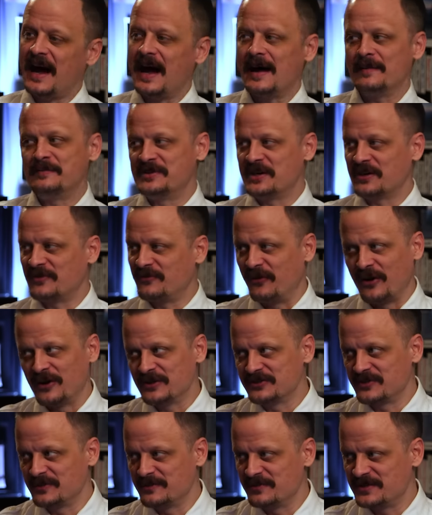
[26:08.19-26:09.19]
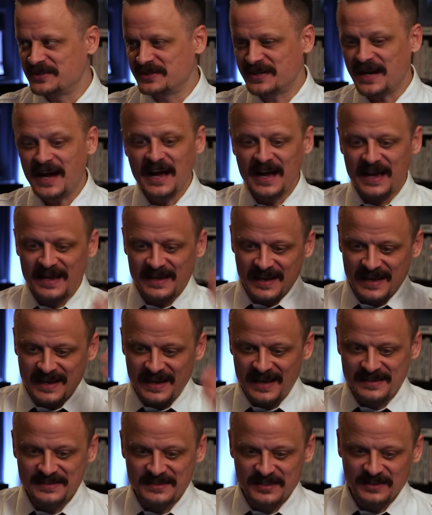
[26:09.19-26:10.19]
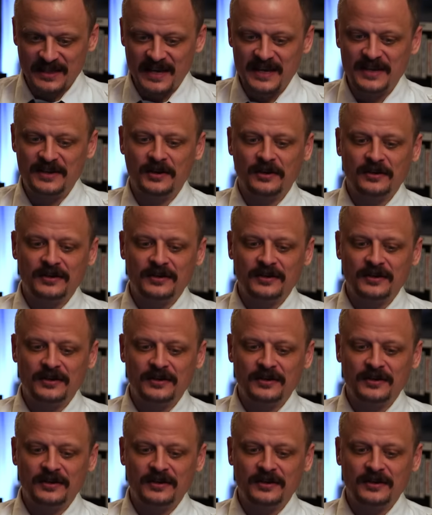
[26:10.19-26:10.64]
object falls from the sky and hits a lake,